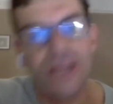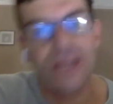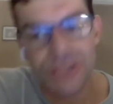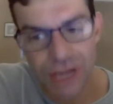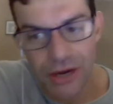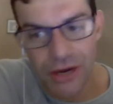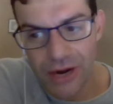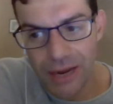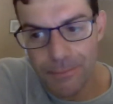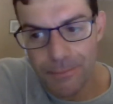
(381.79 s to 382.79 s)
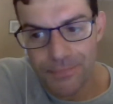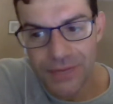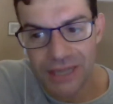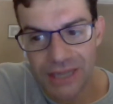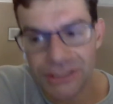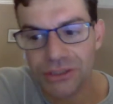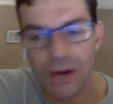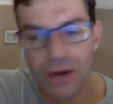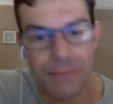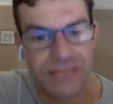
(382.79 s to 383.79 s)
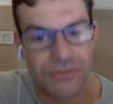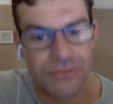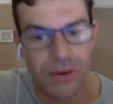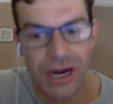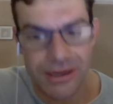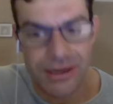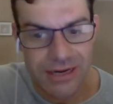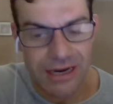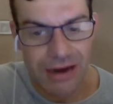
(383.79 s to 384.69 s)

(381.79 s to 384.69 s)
So I just thought a bit of wine